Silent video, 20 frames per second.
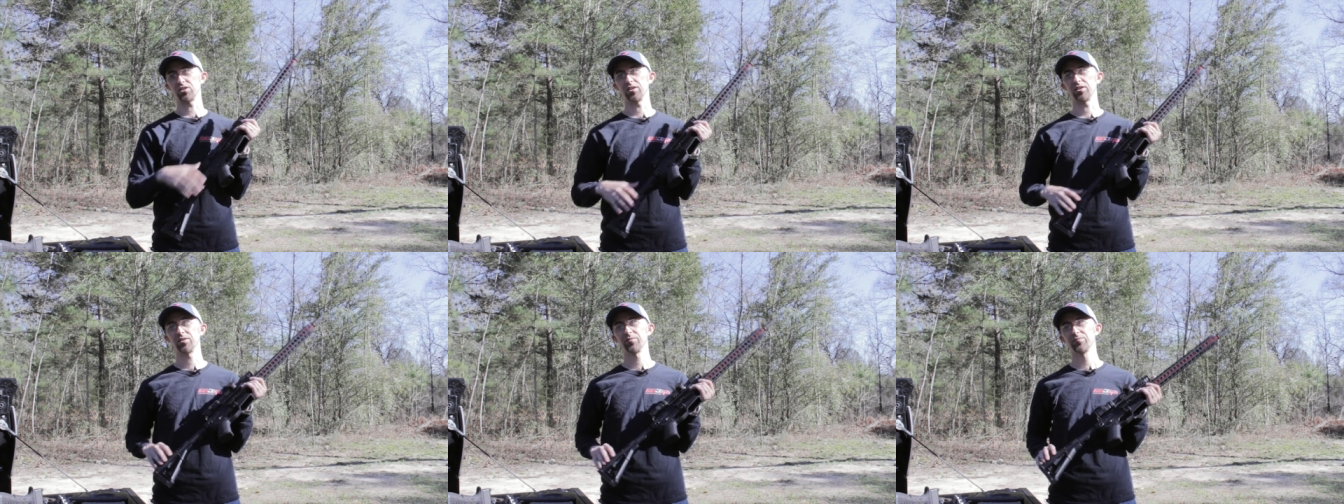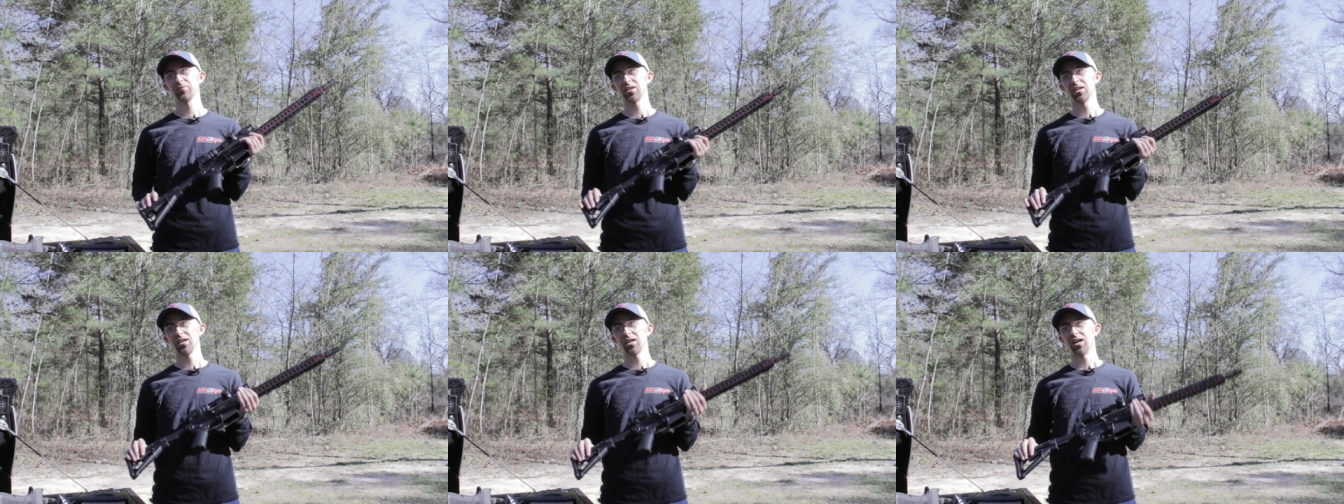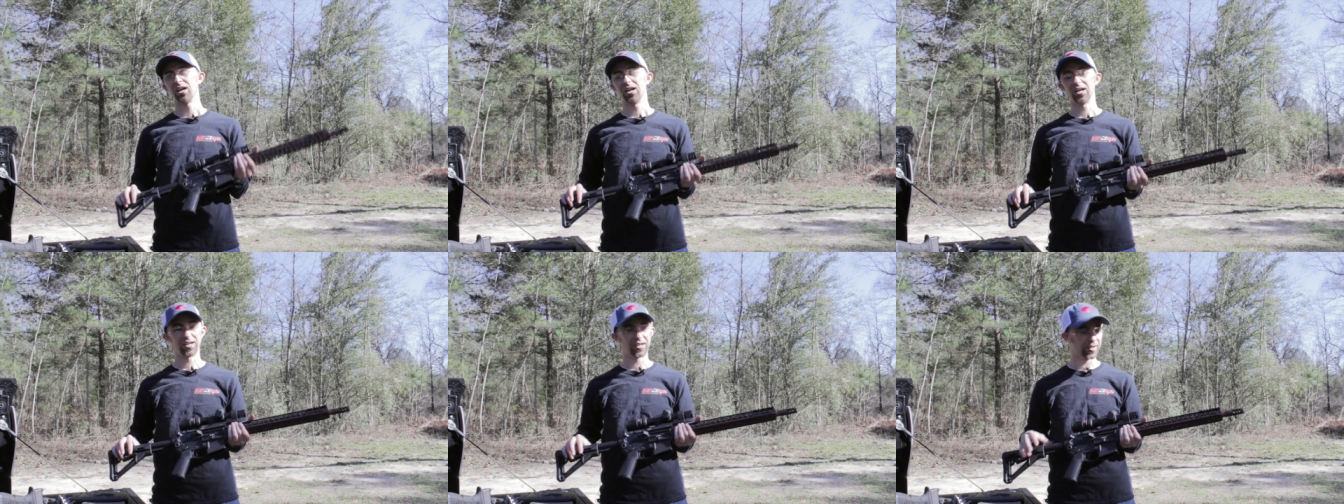year.
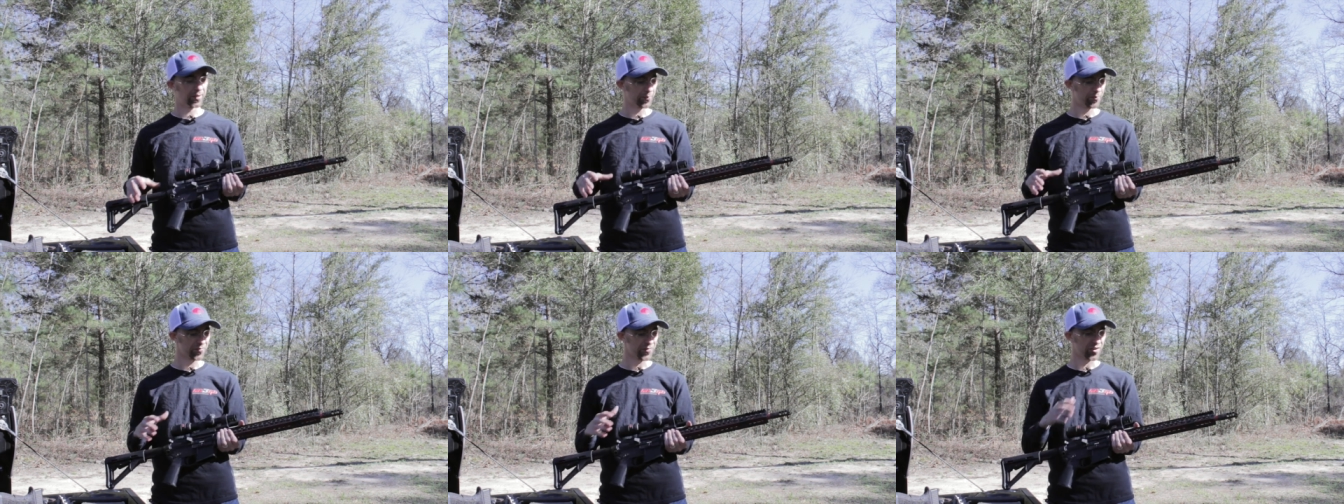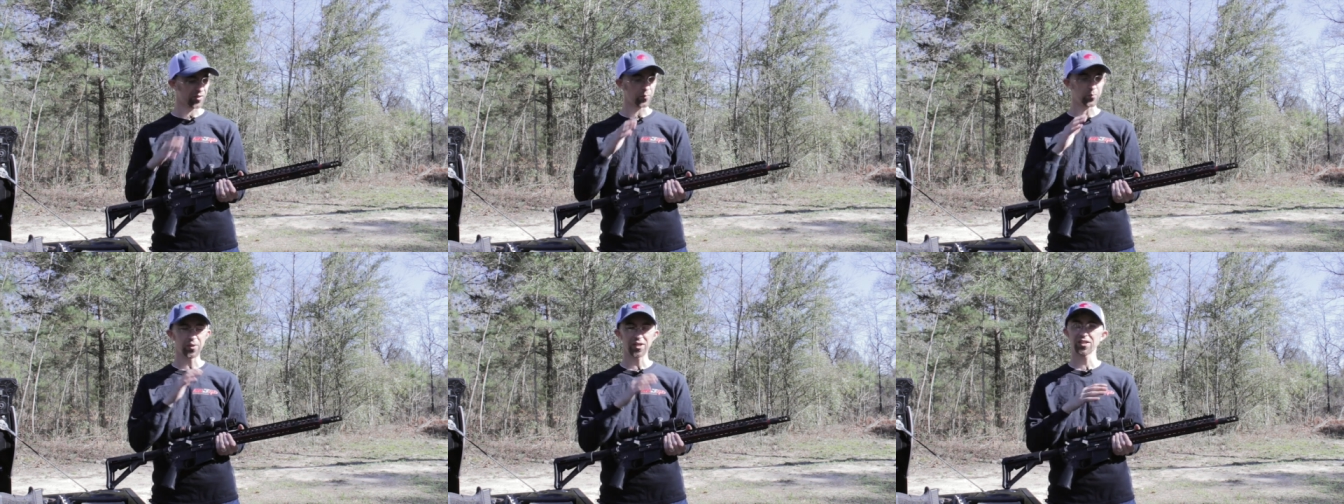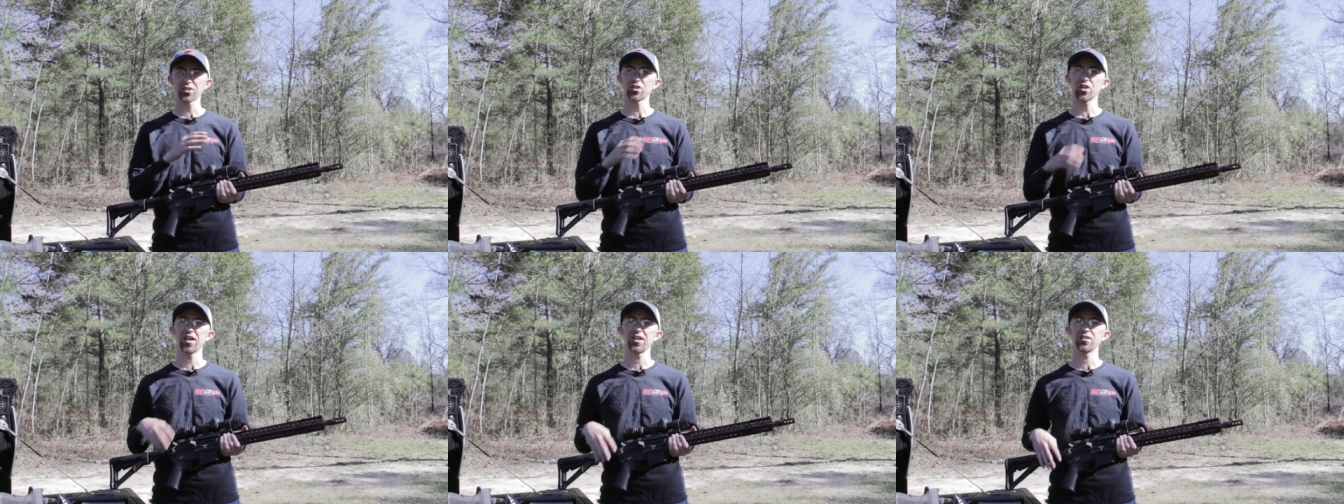The
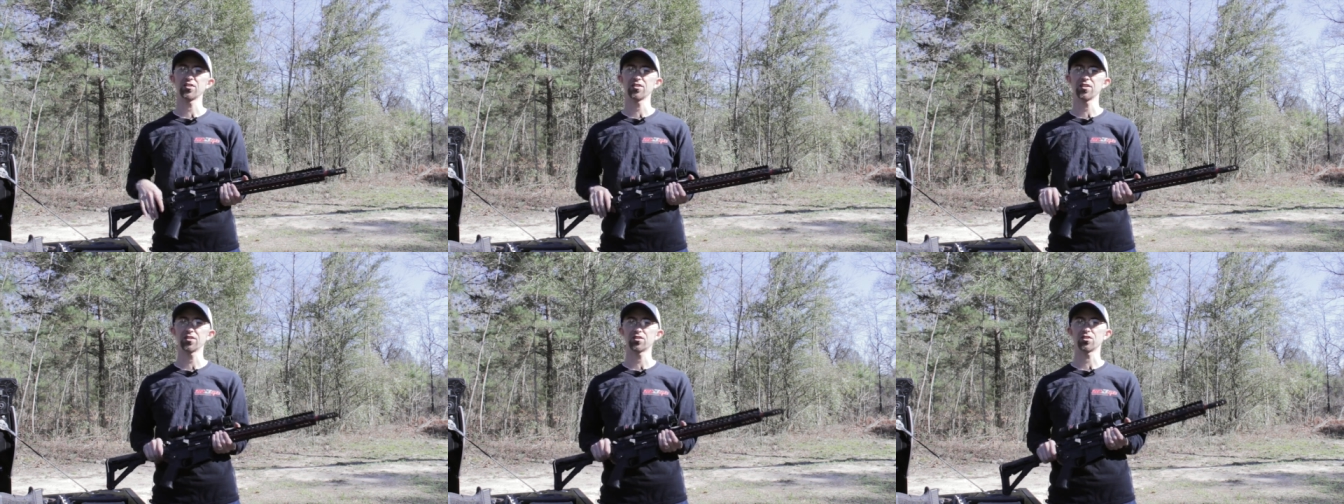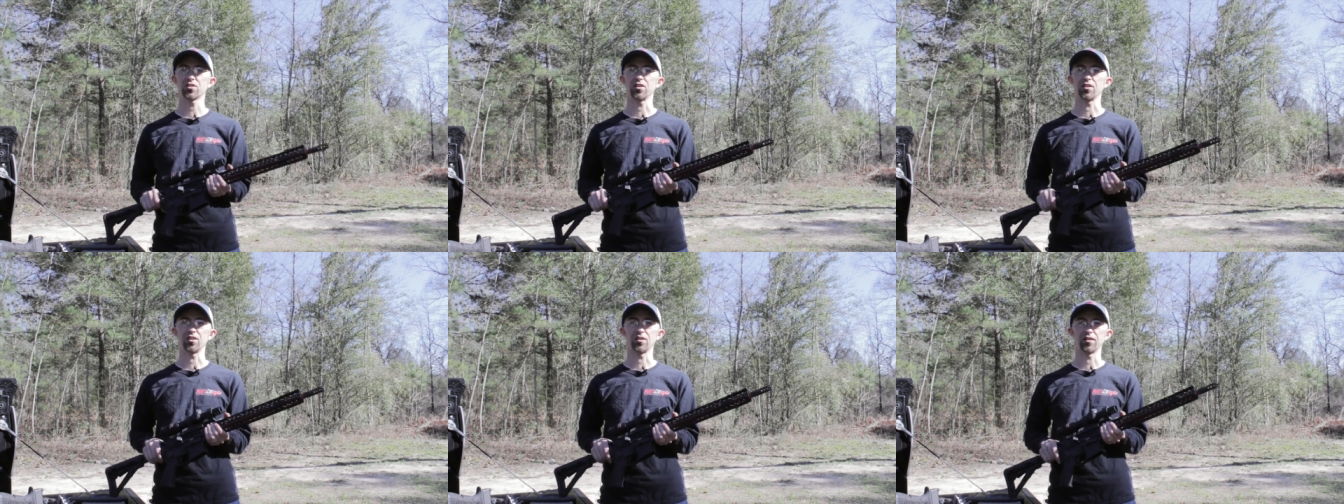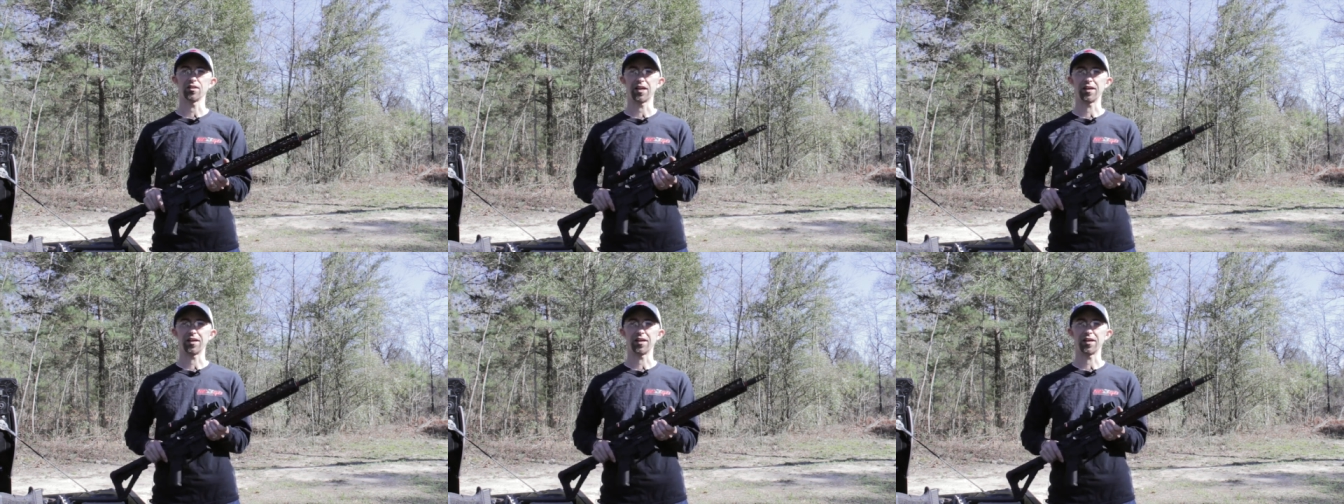big change this year,